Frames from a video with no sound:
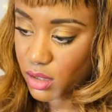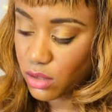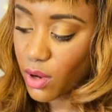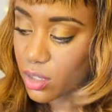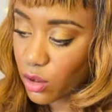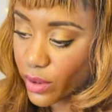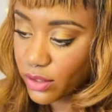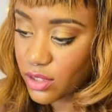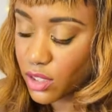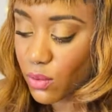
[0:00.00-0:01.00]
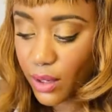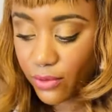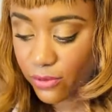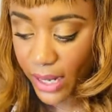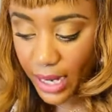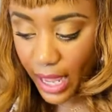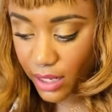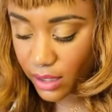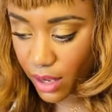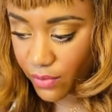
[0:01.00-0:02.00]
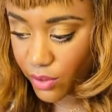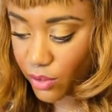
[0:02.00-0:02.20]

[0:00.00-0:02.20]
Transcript: You want loyalty. You want a friend and a lover.